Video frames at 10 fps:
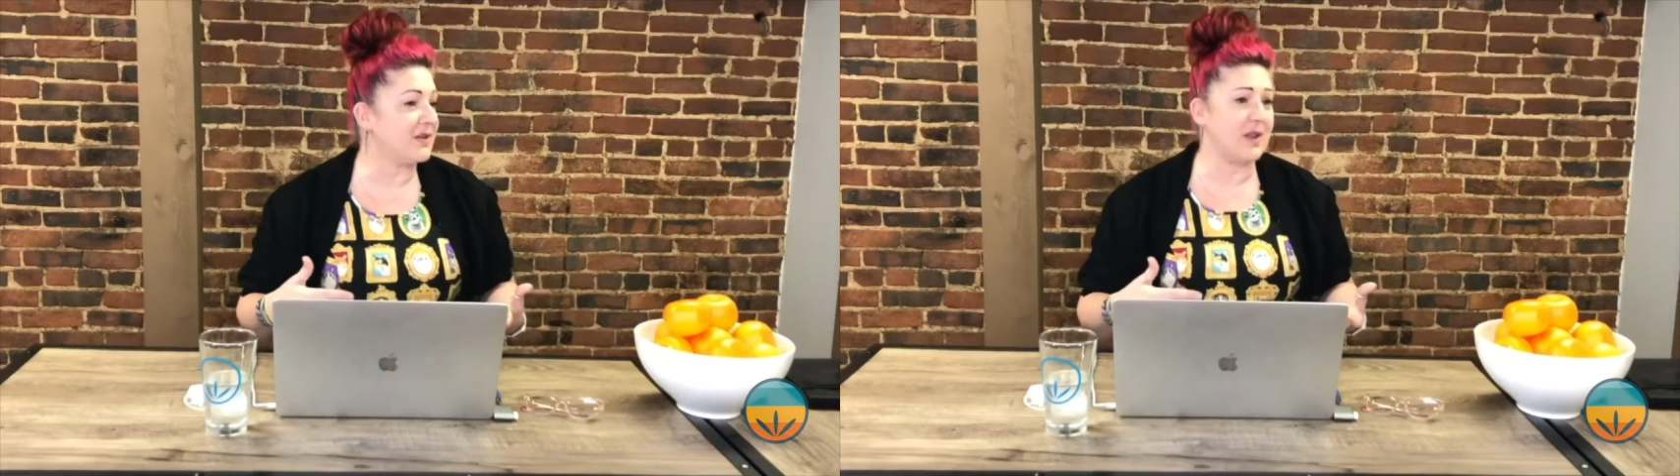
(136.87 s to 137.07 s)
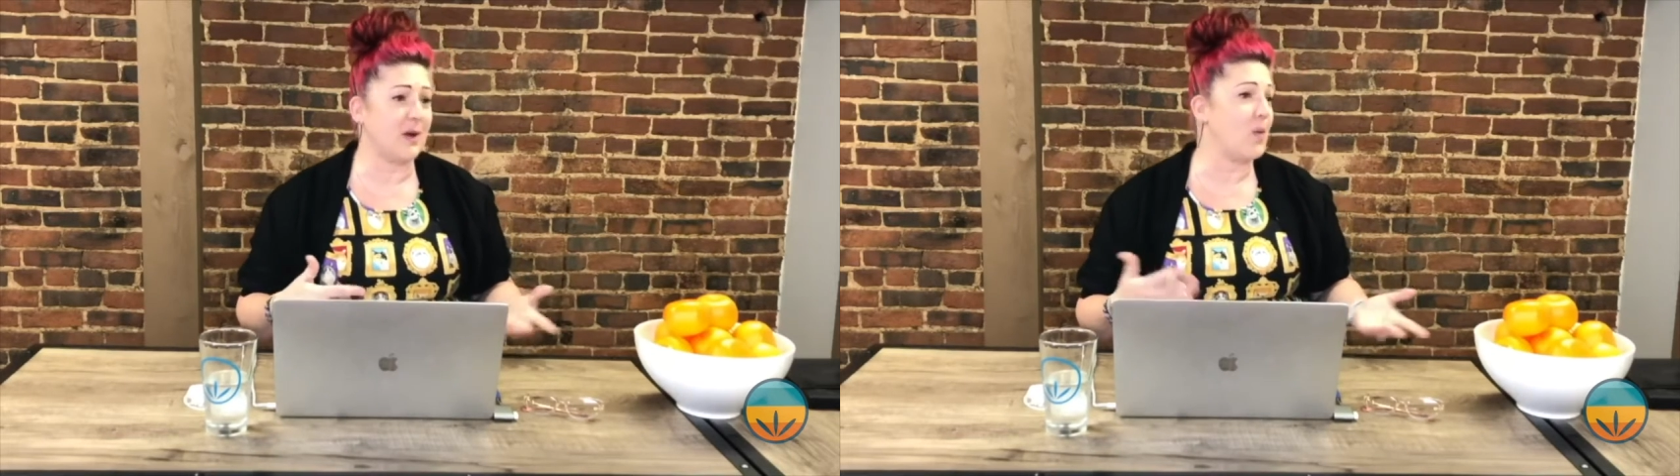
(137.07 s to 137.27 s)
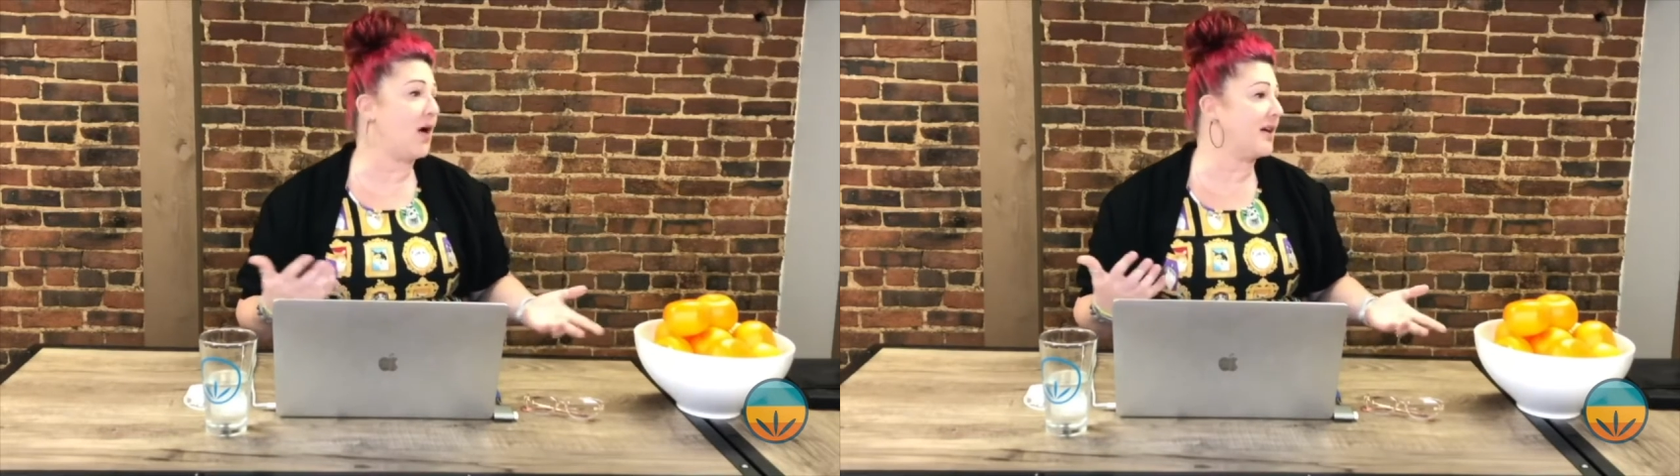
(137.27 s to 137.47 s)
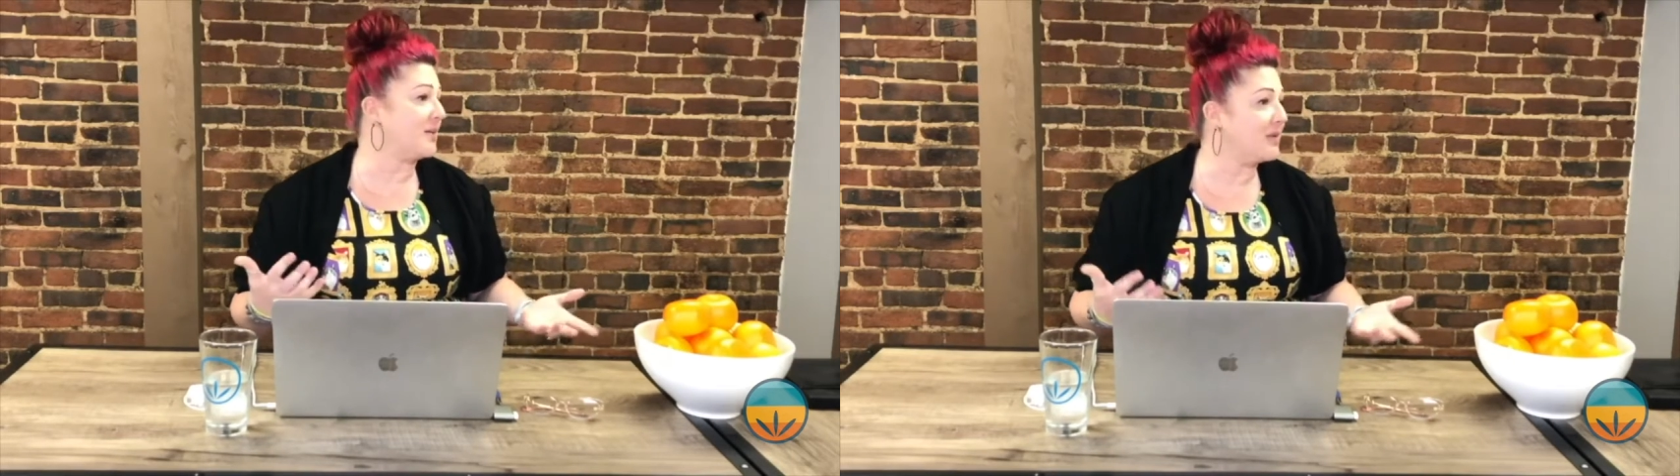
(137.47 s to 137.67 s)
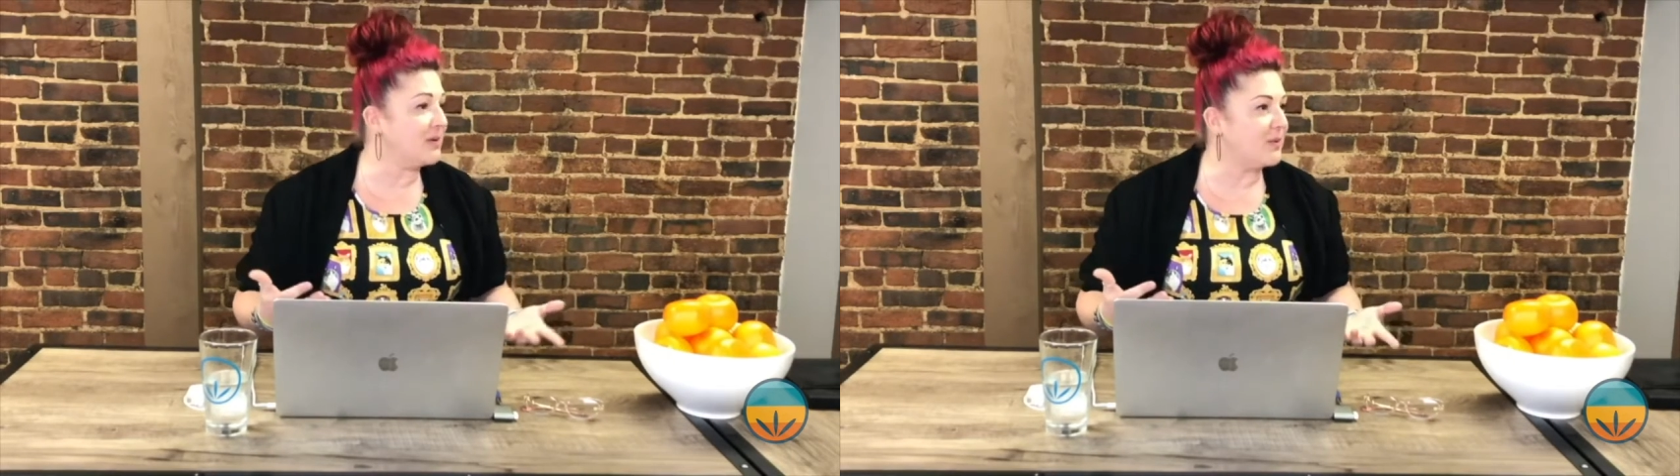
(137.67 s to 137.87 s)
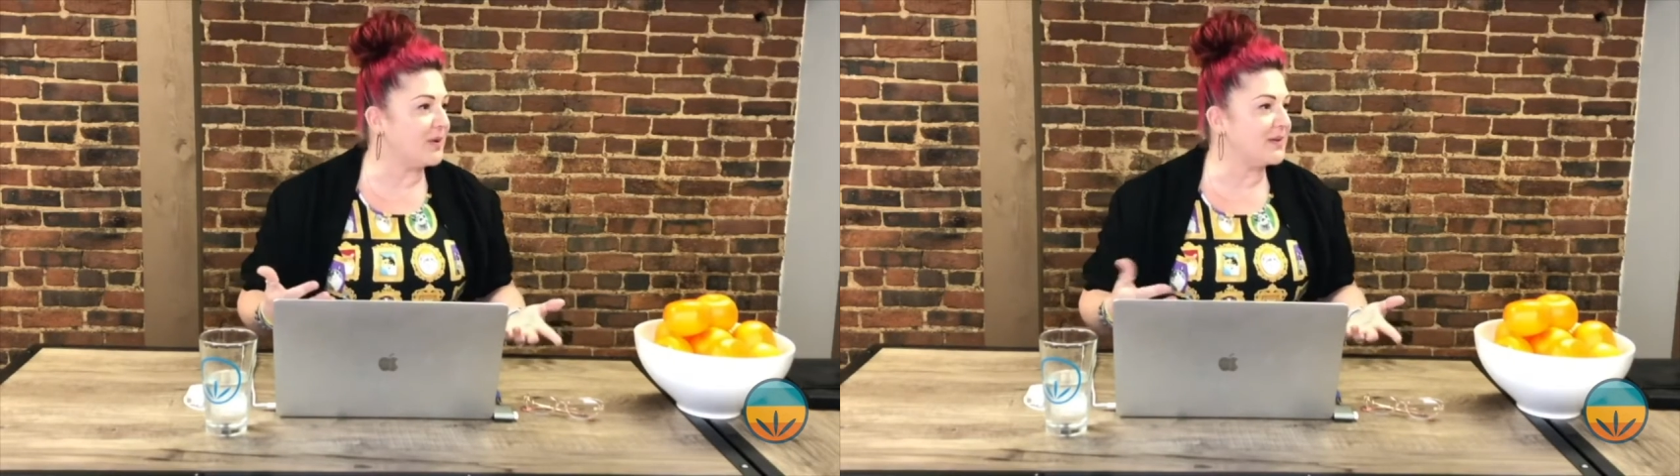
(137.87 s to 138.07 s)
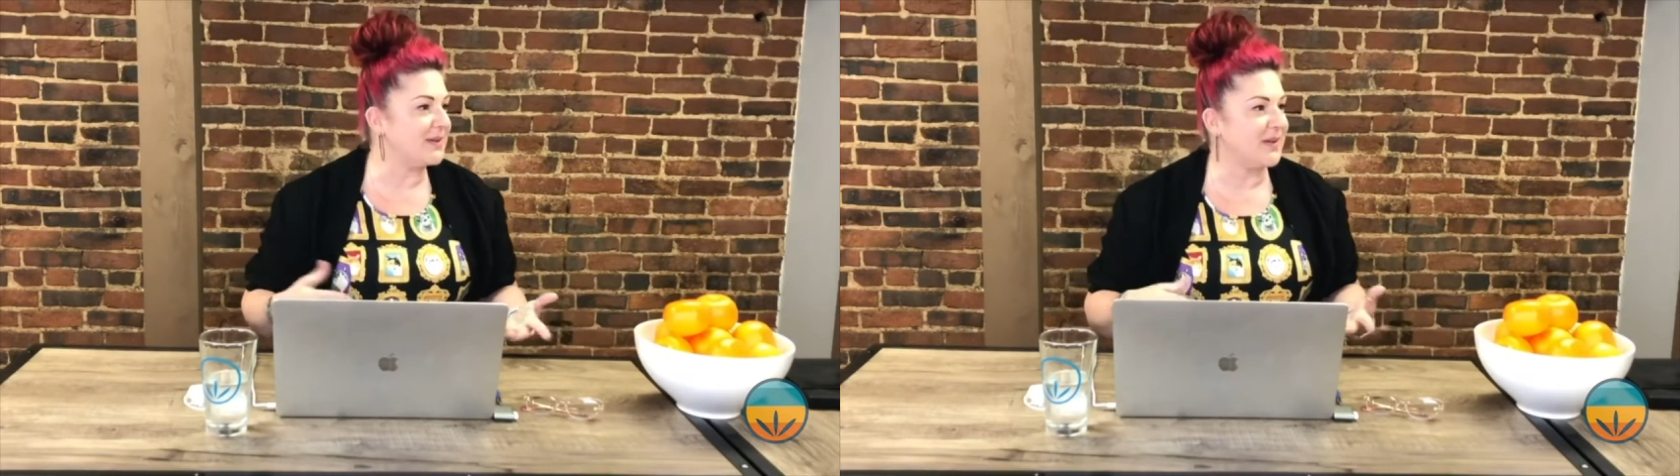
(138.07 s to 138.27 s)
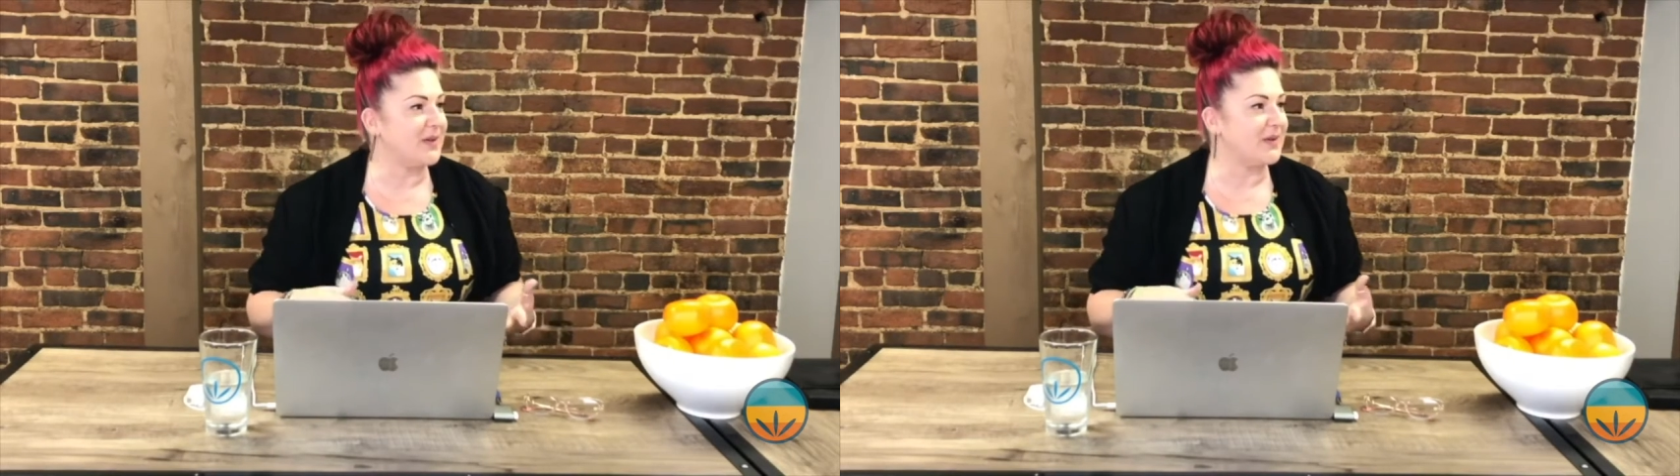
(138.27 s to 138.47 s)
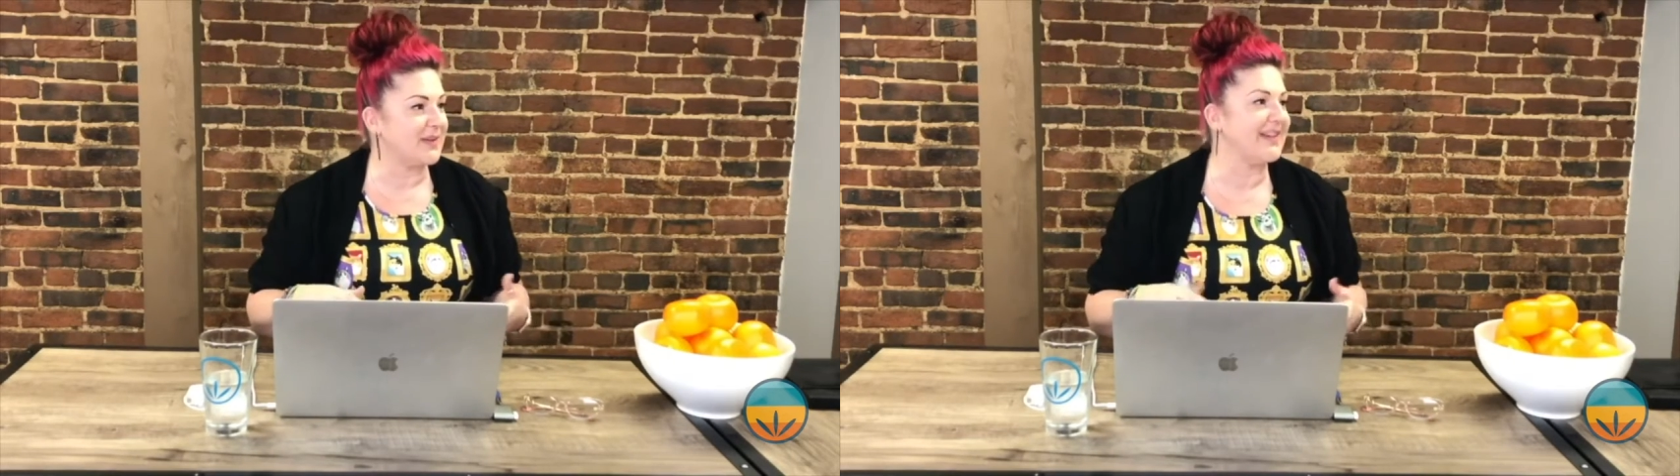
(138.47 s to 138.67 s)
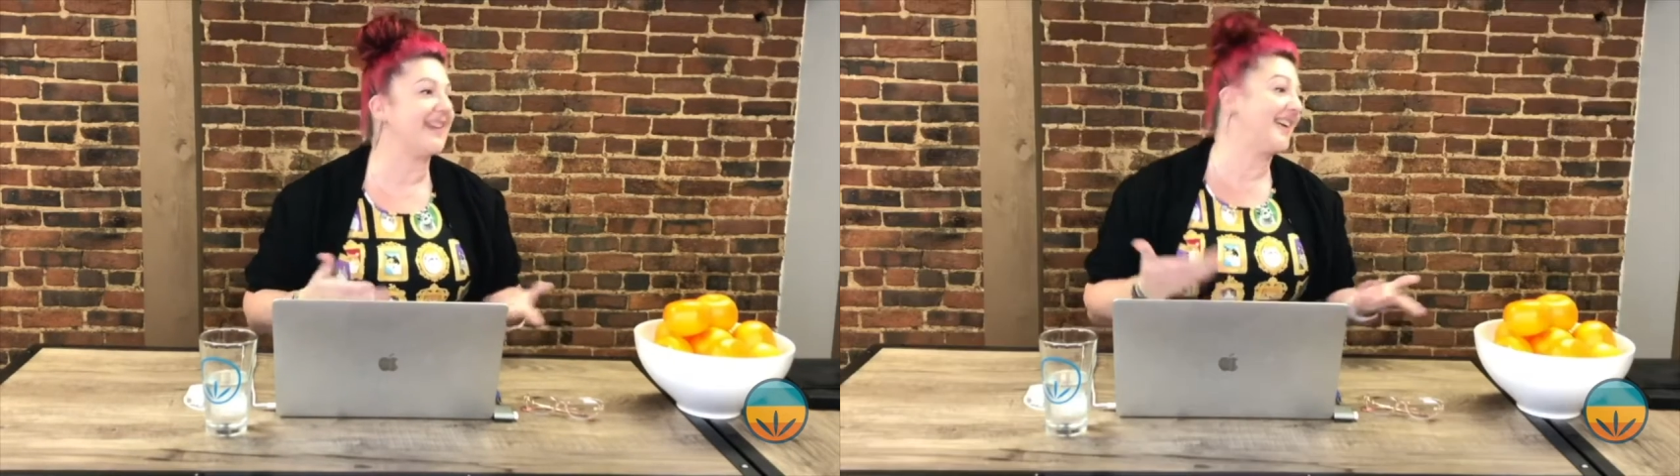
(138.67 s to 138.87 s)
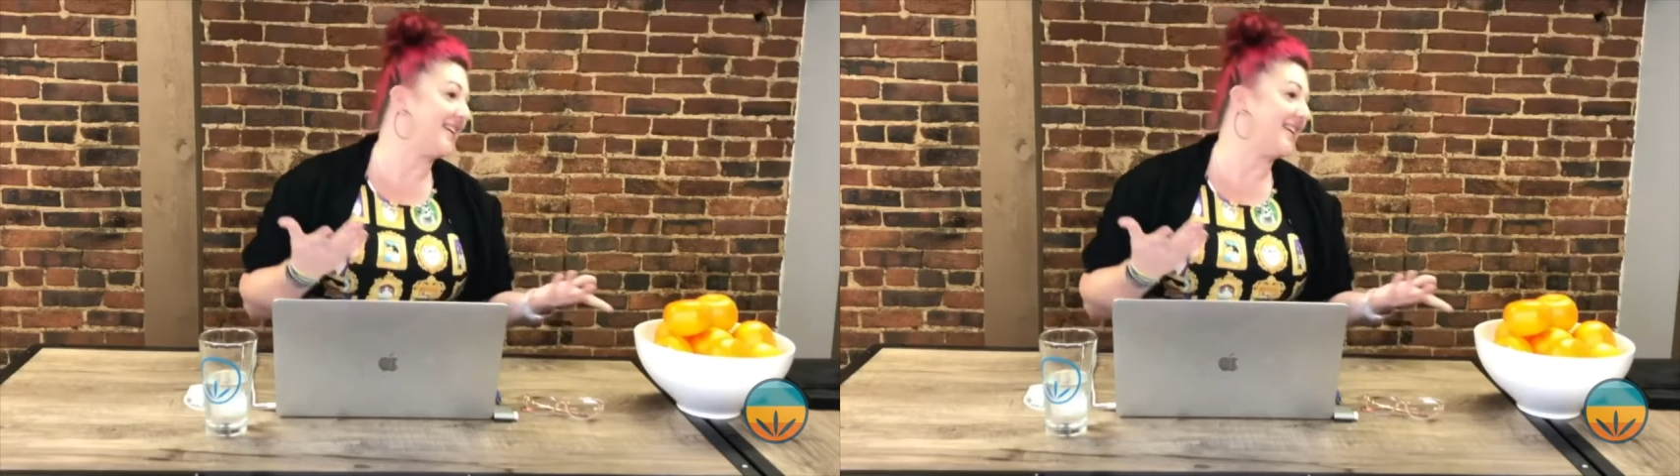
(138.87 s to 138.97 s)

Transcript: They're like walking billboards. So. Absolutely.